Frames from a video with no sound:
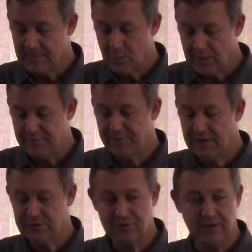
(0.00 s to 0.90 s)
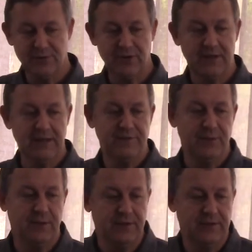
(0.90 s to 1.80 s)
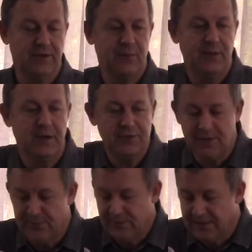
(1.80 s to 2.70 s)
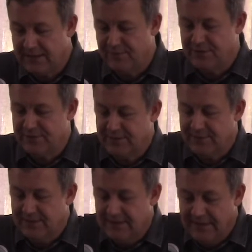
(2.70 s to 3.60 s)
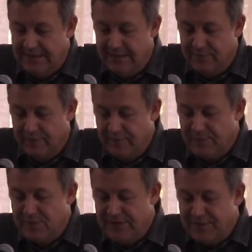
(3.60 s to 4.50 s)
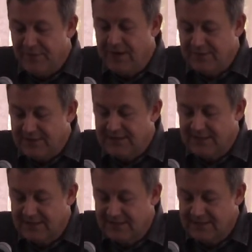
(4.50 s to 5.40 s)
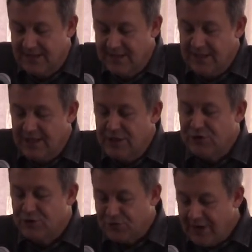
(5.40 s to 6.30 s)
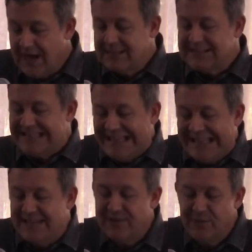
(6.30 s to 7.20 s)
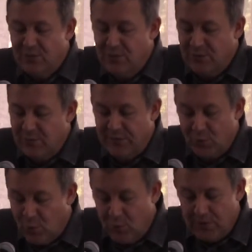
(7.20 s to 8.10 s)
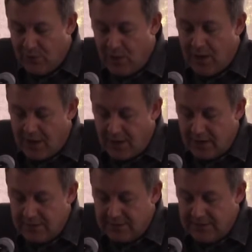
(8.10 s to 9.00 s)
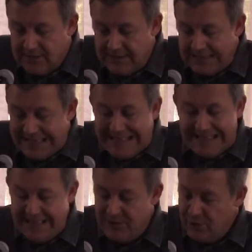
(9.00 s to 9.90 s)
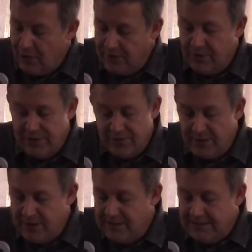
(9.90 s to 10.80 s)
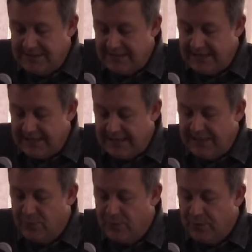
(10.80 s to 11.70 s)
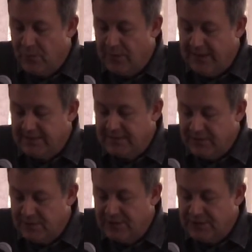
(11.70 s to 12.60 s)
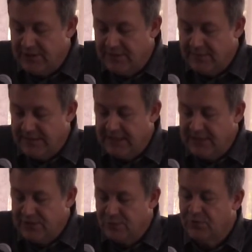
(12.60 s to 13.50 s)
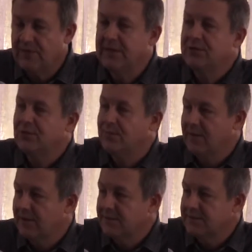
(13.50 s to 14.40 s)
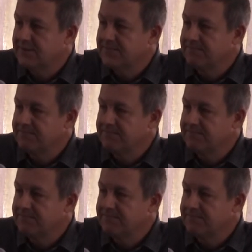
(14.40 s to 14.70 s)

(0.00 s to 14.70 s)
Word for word: One final scripture I'll leave you with, you know, the one I try and put in every sermon Proverbs 3, 5, and 6. Trust in the Lord with all your heart. Lean not on your own understanding. In all your ways, acknowledge him, and he shall direct your path.